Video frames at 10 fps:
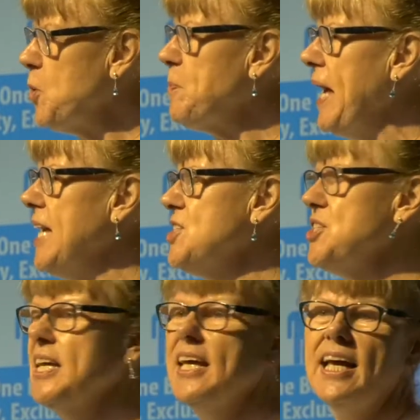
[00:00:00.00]
page
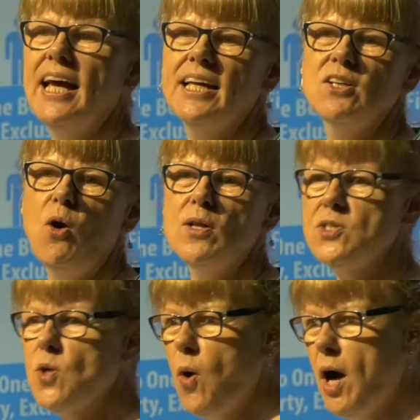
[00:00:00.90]
and
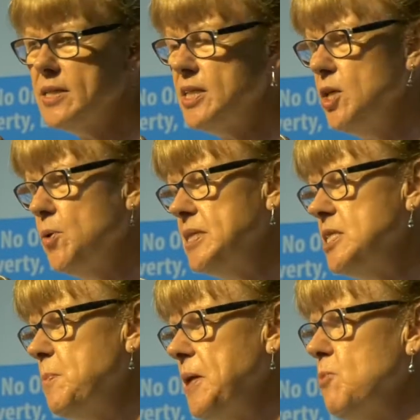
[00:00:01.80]
also on the
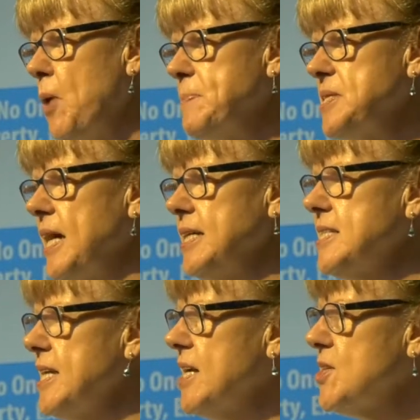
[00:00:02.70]
UNDP website.
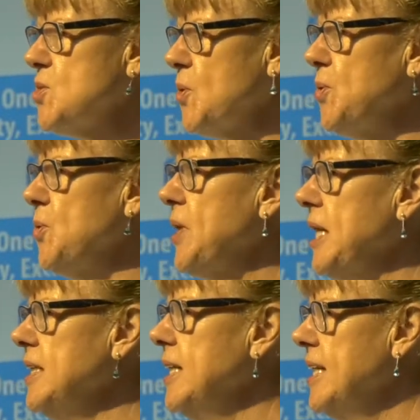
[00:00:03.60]
So you
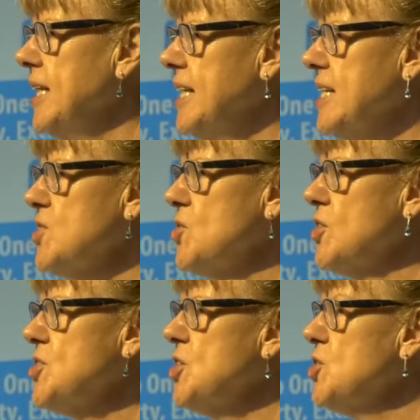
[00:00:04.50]
can
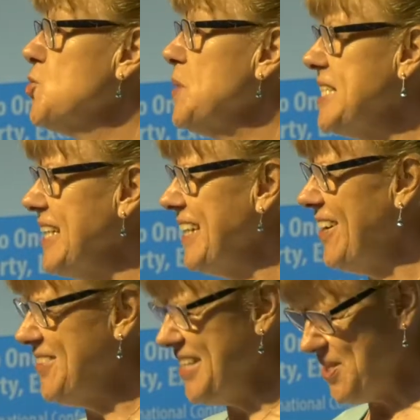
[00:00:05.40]
start tweeting
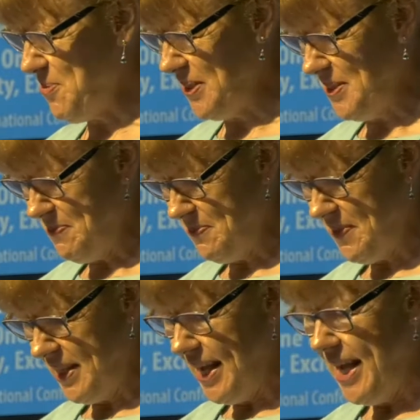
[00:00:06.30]
on this one.
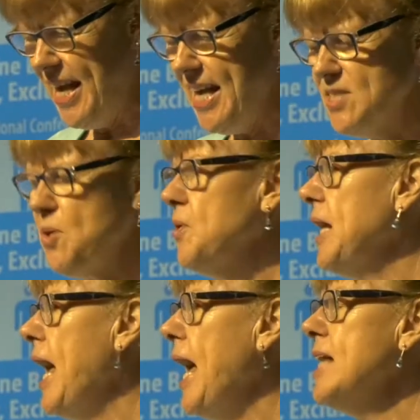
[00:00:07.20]
So
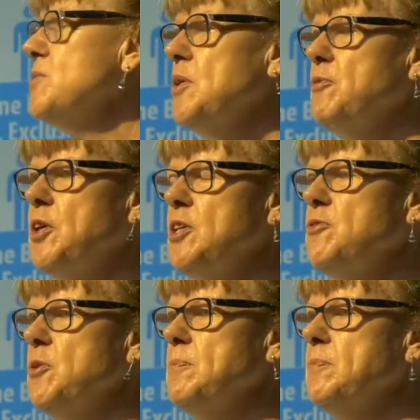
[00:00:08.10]
as we've heard
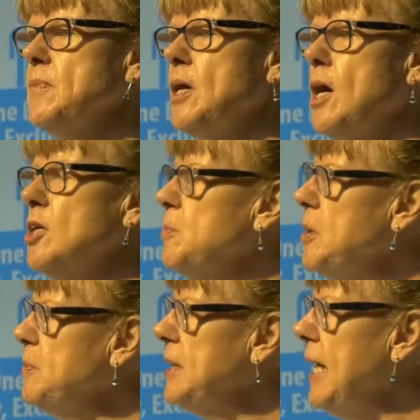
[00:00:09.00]
from Honourable
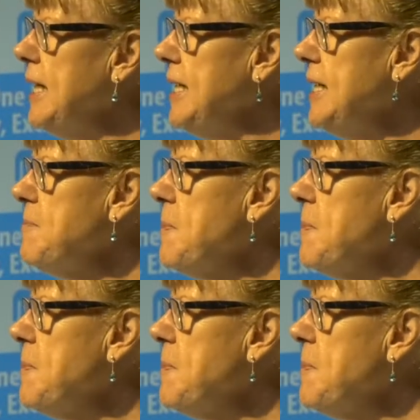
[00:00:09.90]
Malali,